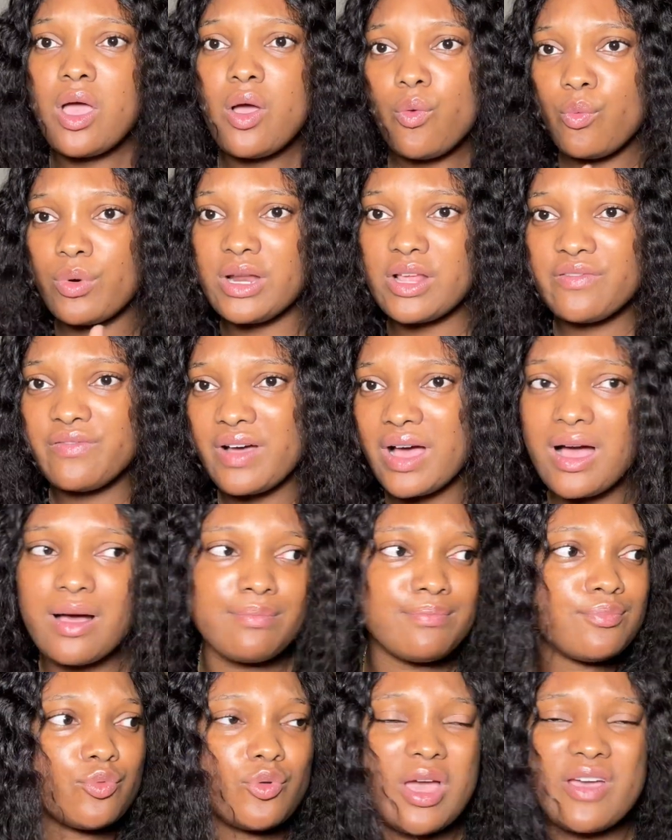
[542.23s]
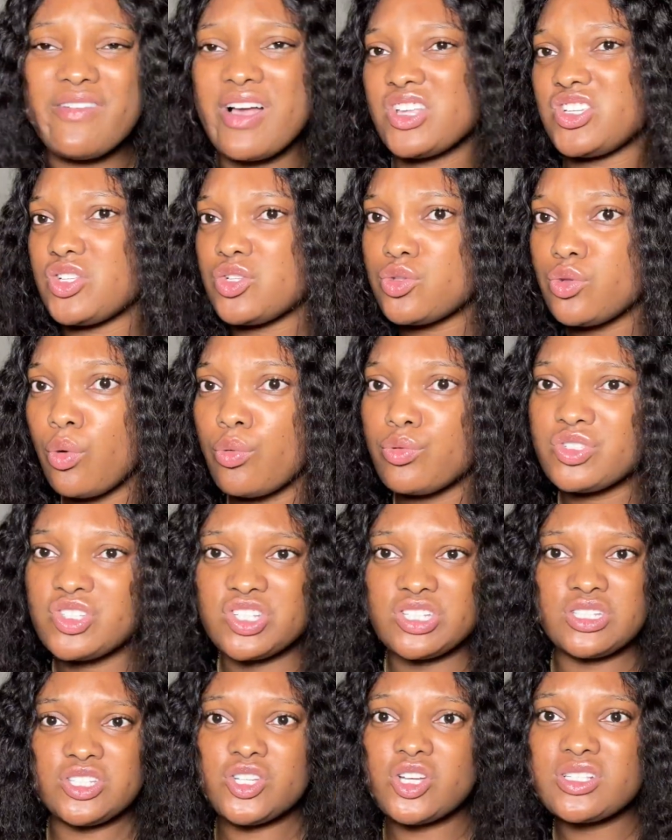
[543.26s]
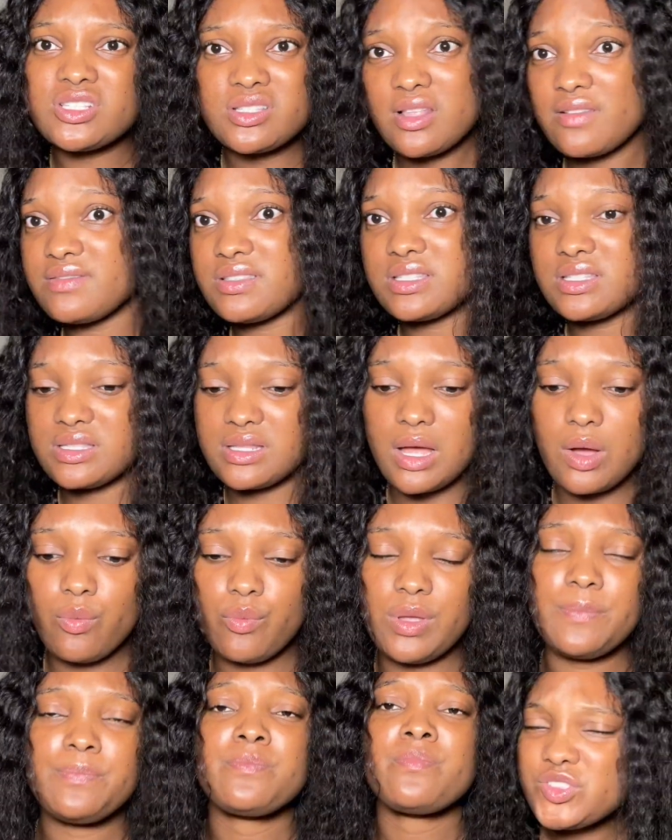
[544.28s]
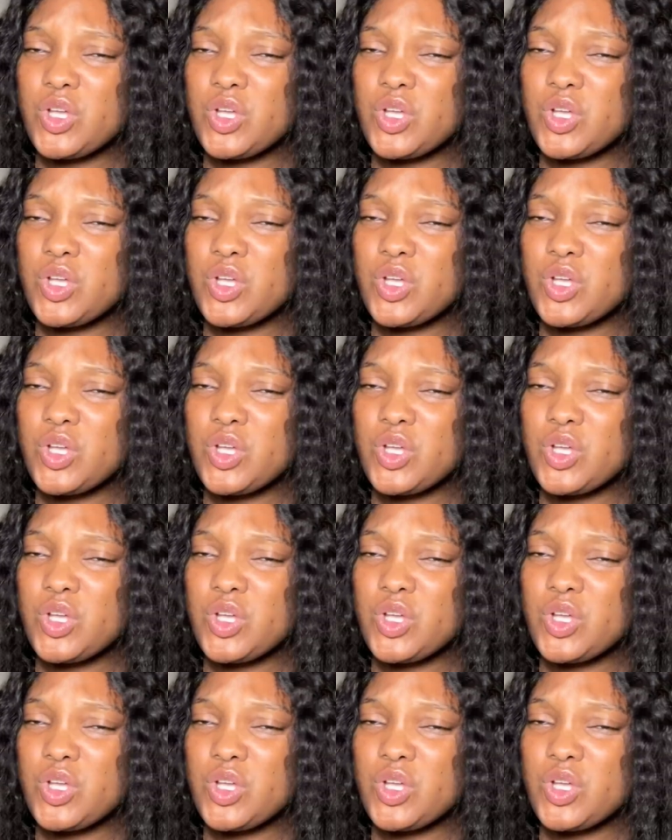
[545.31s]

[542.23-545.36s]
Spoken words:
whoever she told. She just left it that way.